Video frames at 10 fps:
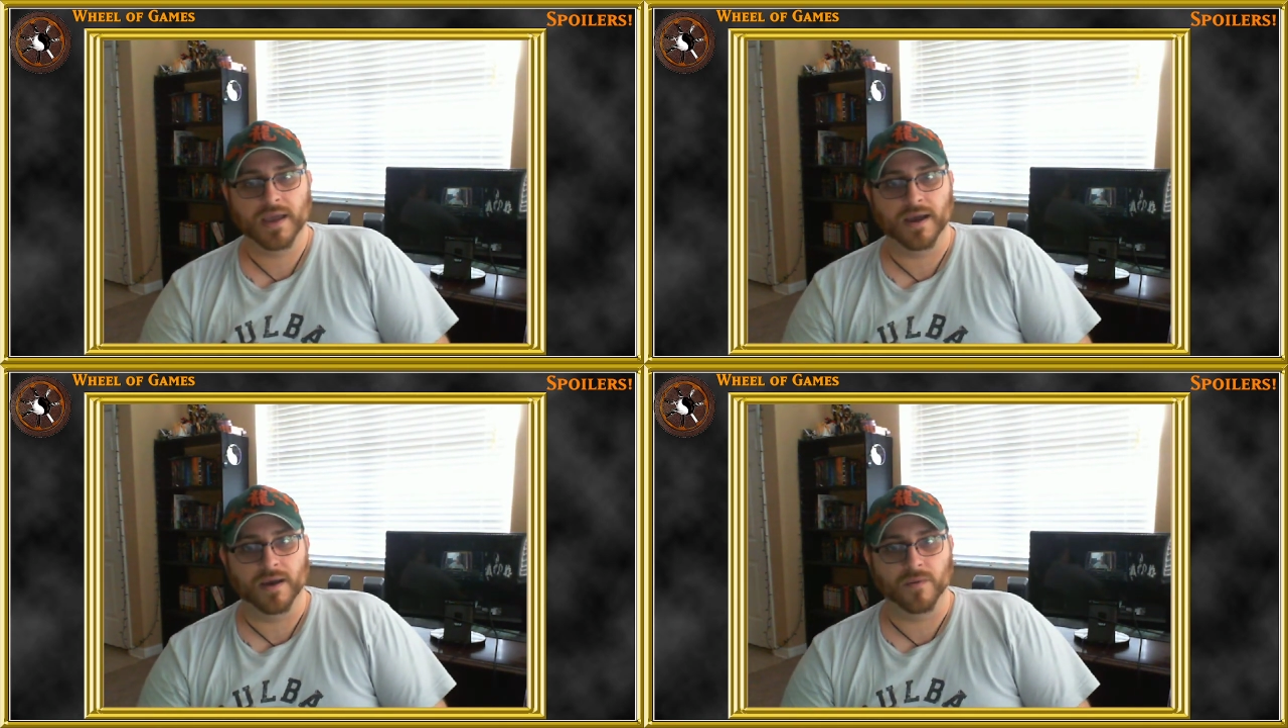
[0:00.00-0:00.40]

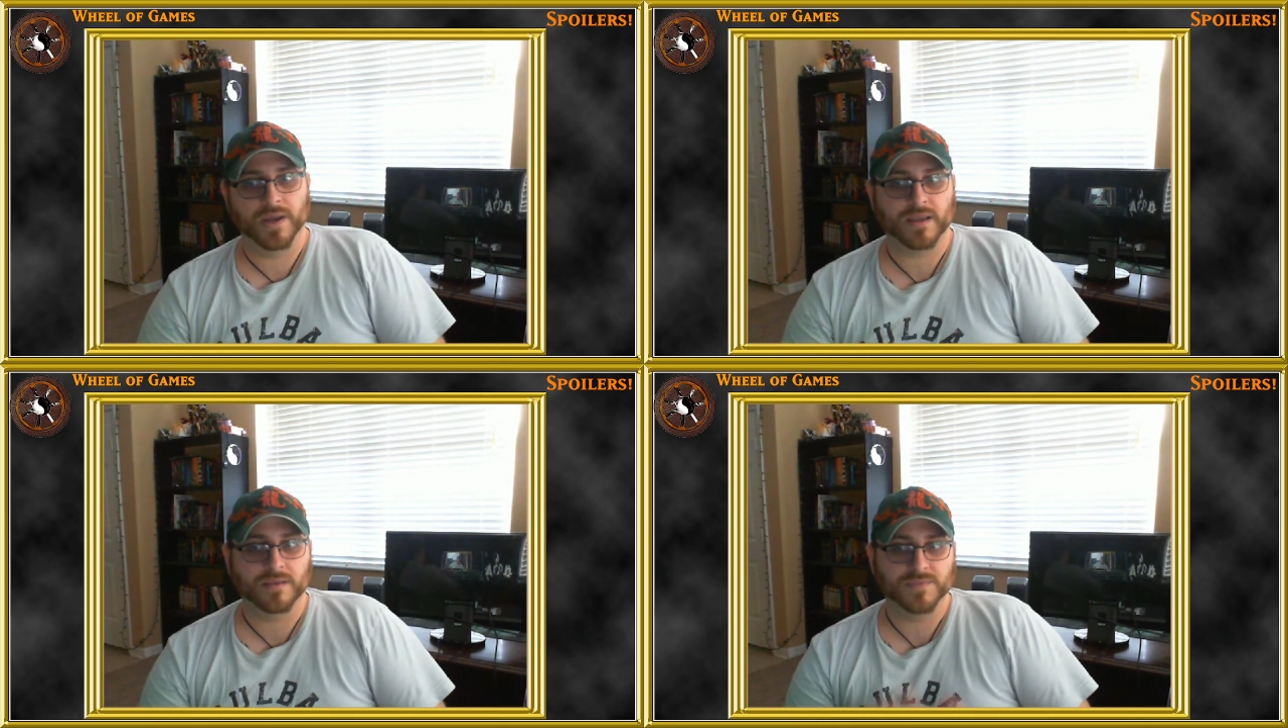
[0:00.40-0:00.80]

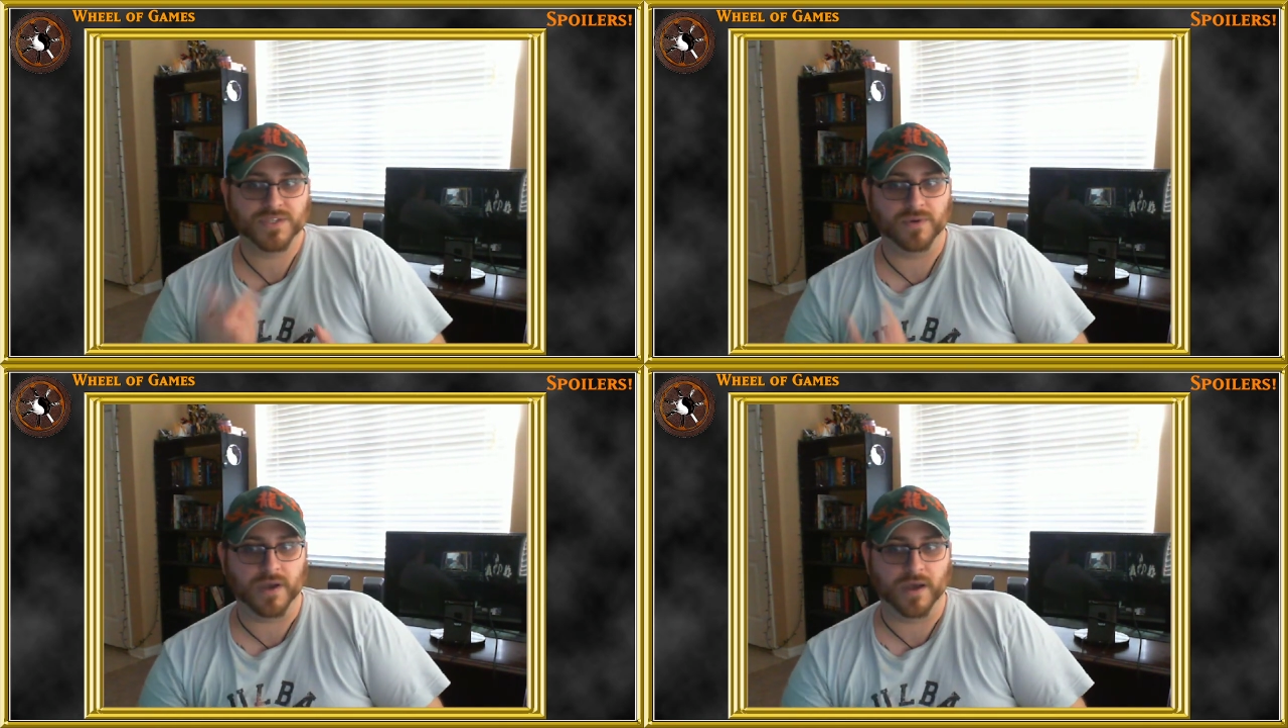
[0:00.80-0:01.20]
When it comes
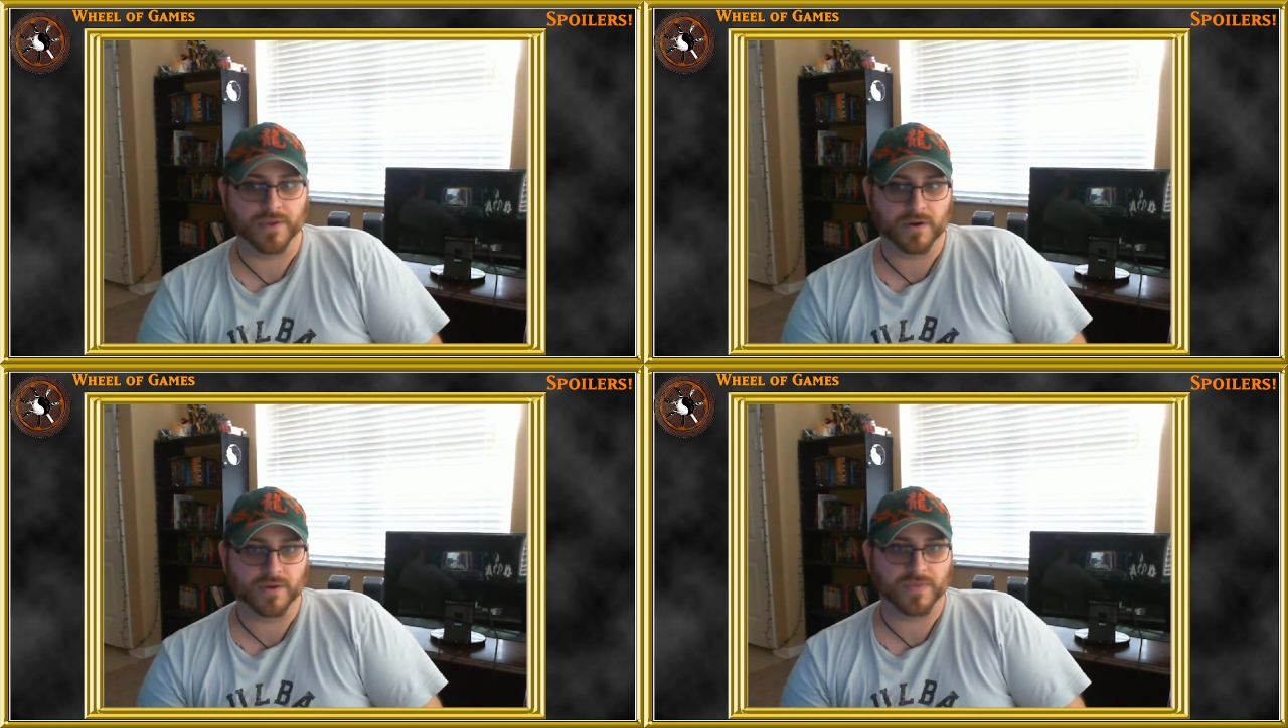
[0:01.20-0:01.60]
to
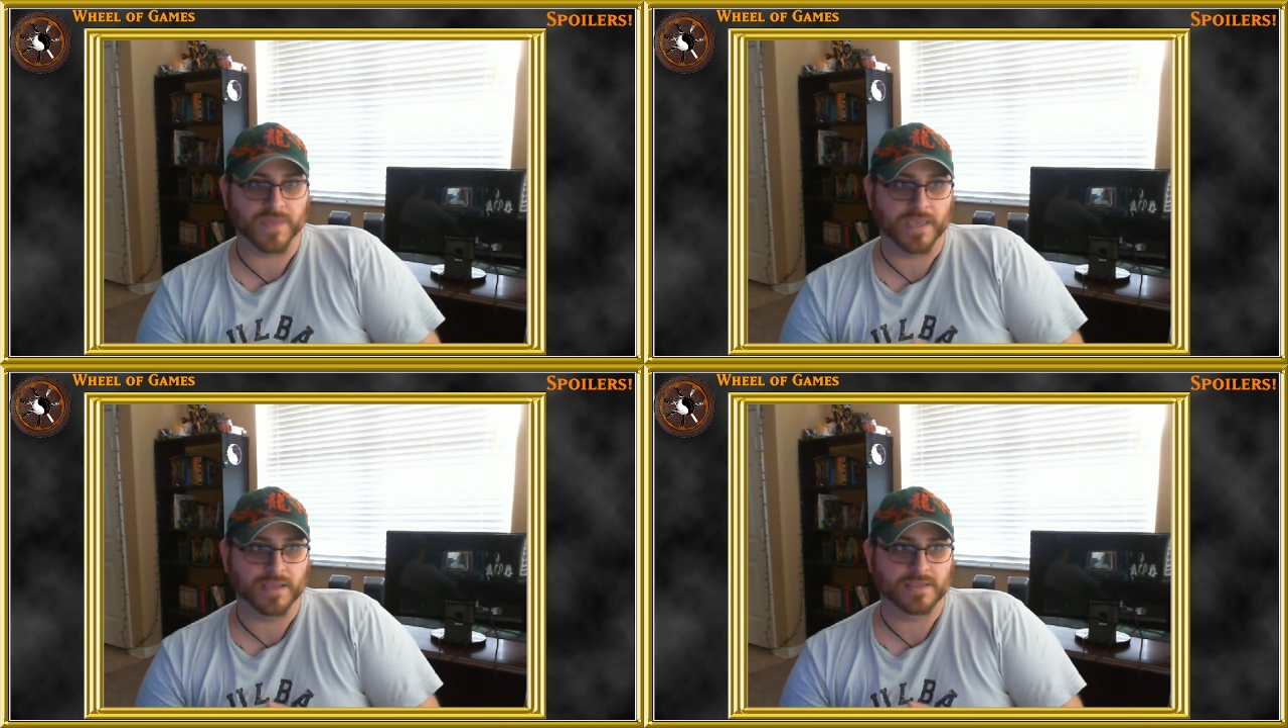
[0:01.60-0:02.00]
other
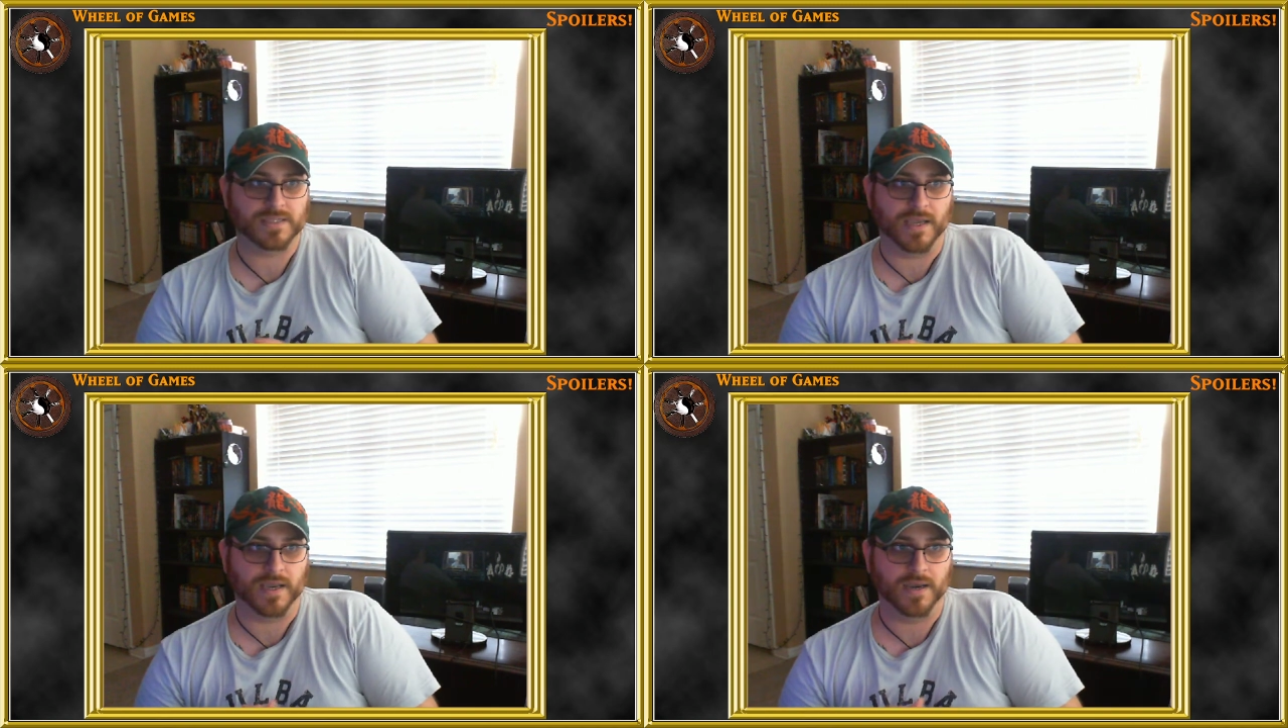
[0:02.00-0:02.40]
things,